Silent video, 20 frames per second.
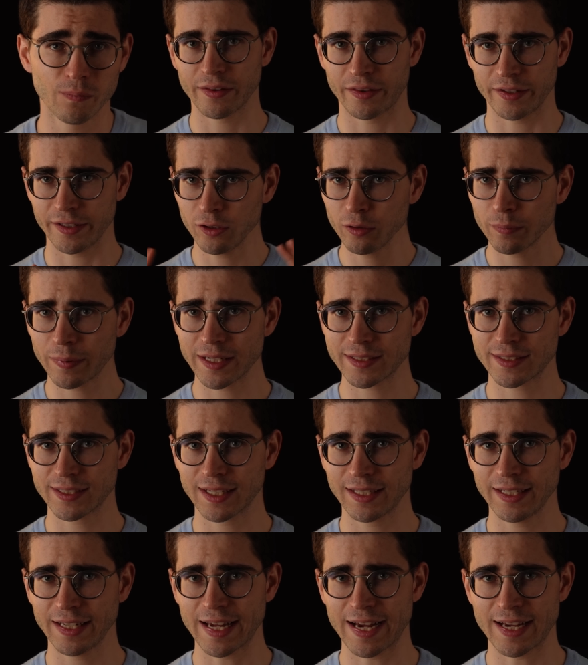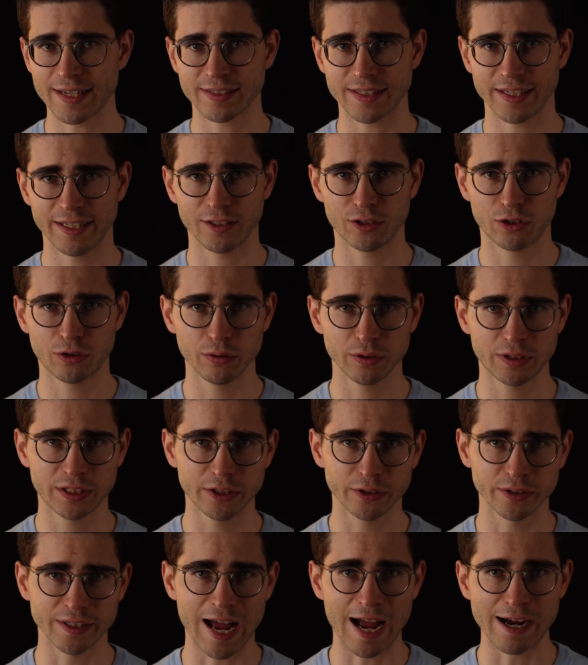The E U basically has a
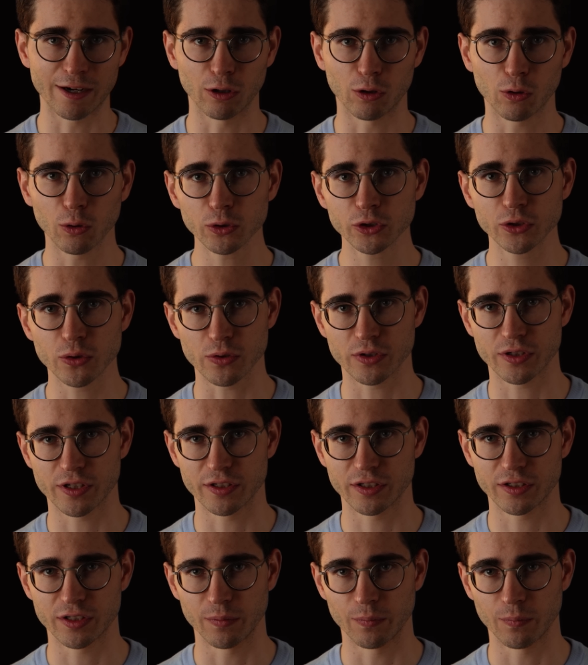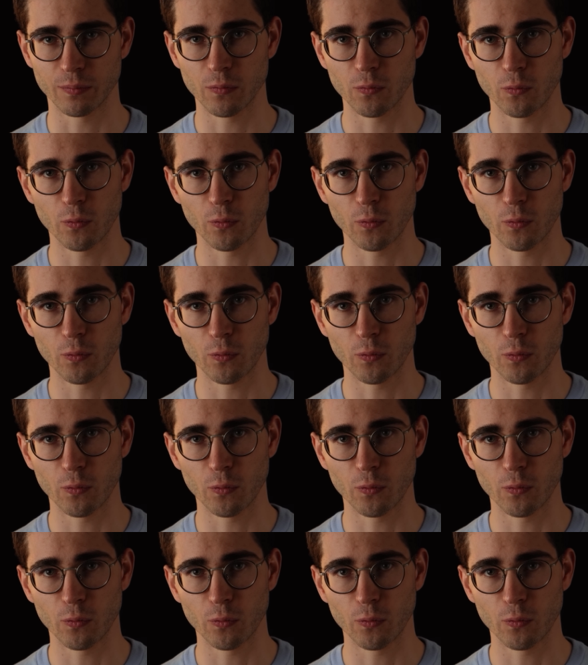two-tiered agricultural system,